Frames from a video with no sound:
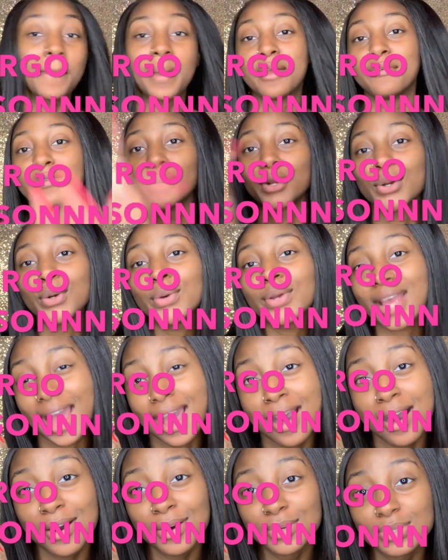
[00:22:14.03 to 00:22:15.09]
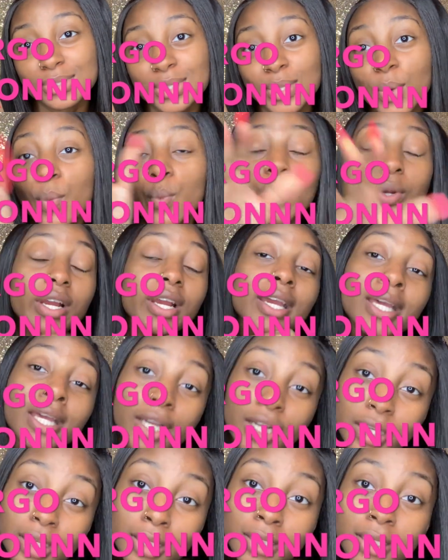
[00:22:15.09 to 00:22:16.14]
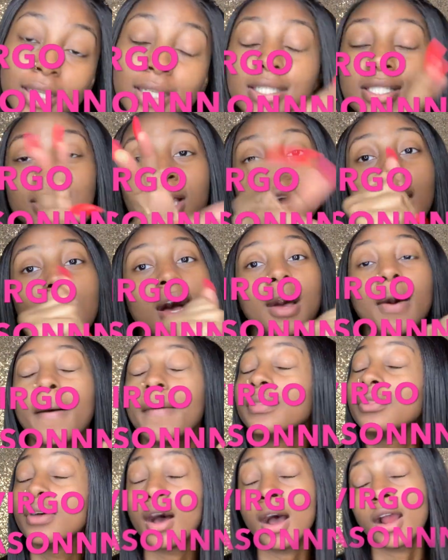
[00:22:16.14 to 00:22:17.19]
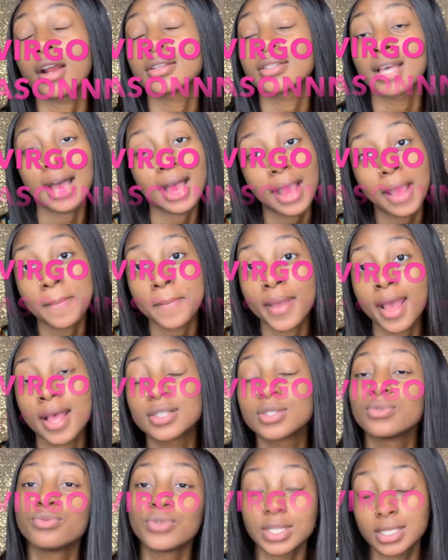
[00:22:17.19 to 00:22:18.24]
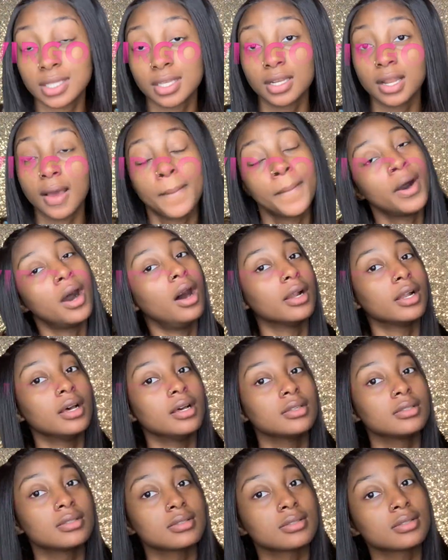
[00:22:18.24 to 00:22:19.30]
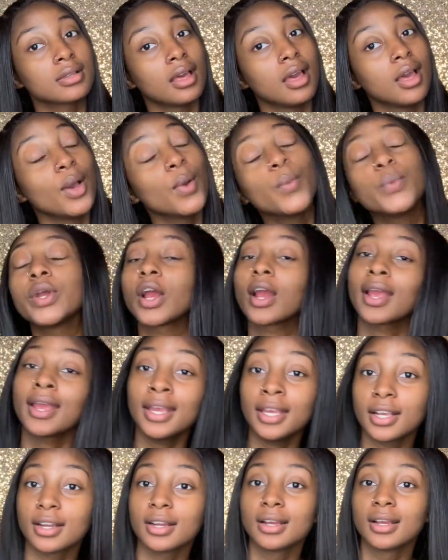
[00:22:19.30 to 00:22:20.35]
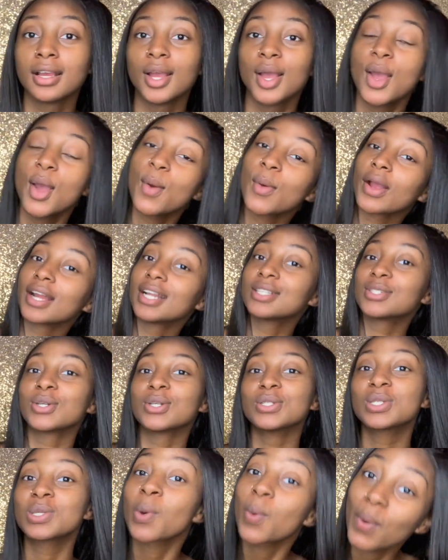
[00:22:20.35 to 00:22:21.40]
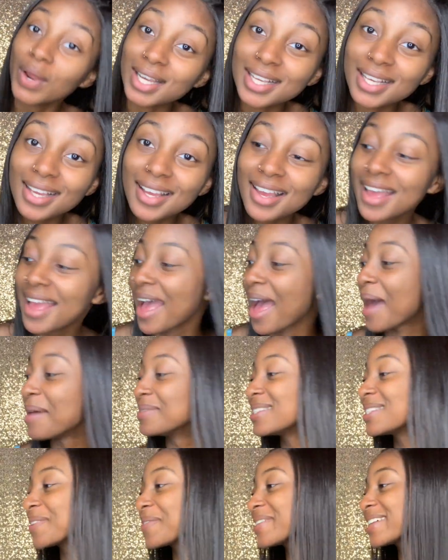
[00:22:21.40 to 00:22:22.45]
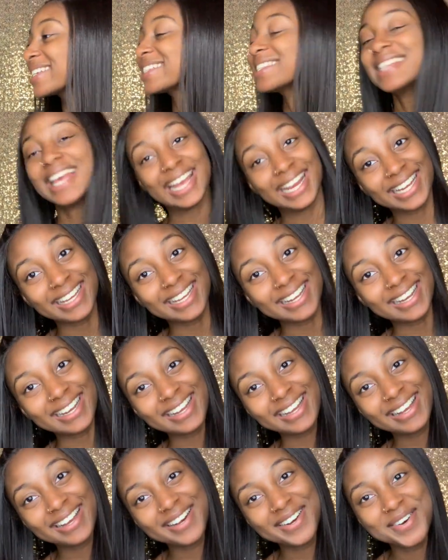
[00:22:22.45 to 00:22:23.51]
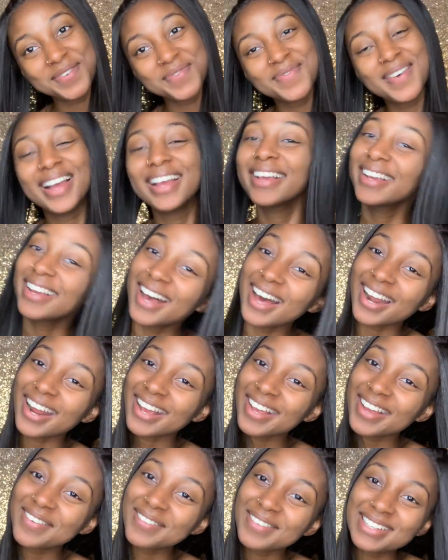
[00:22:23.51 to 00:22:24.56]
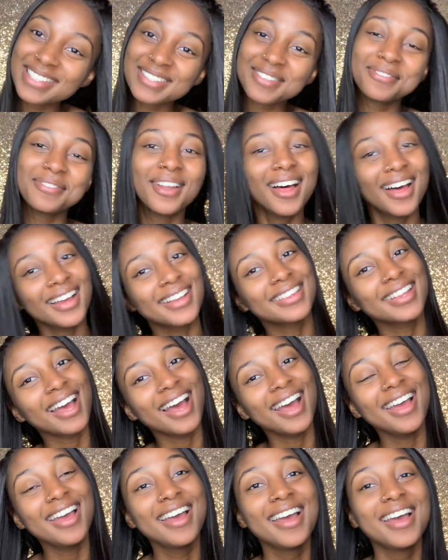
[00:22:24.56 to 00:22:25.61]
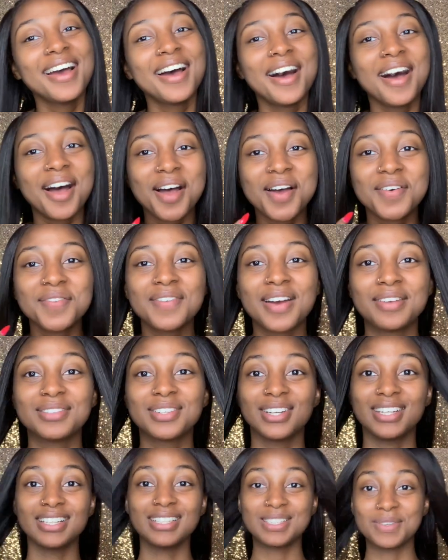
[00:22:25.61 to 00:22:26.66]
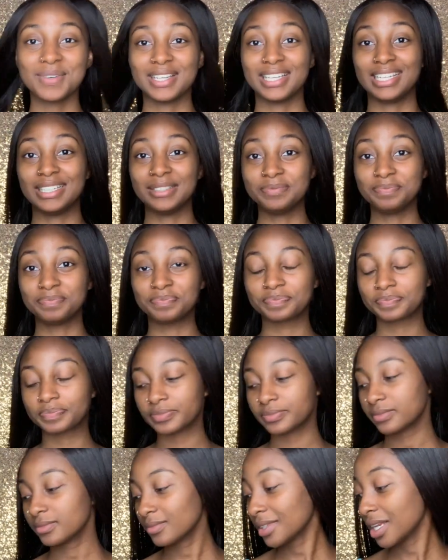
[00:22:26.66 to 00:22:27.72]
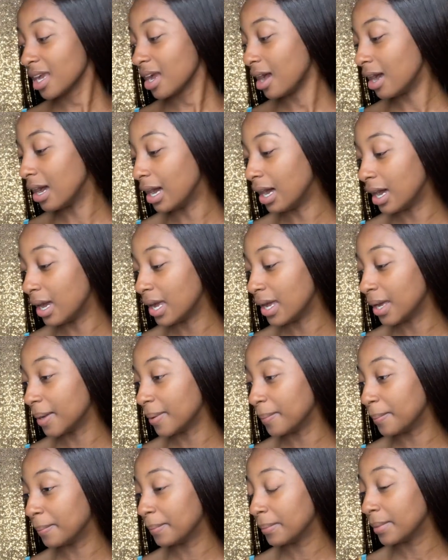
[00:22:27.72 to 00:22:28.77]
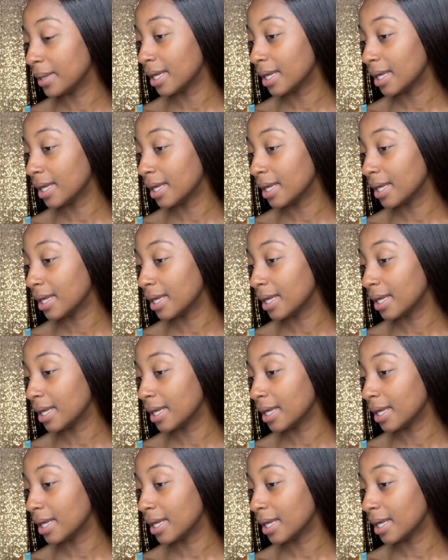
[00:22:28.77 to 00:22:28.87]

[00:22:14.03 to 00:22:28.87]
My Virgo gals, we're here. It is, uh, our time has risen upon us. We are here. We're gonna turn 20. I'm so excited. Oh my God, I can't wait to vlog that. Um, I'm turning 20 um,